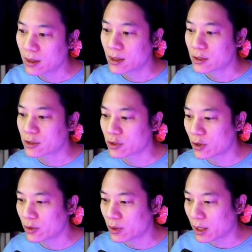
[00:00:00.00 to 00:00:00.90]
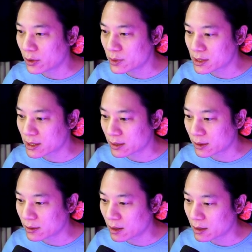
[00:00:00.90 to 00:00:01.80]
So, I noticed that the
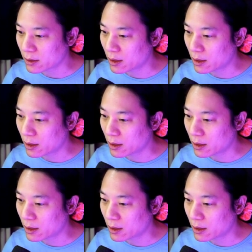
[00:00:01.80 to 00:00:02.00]
9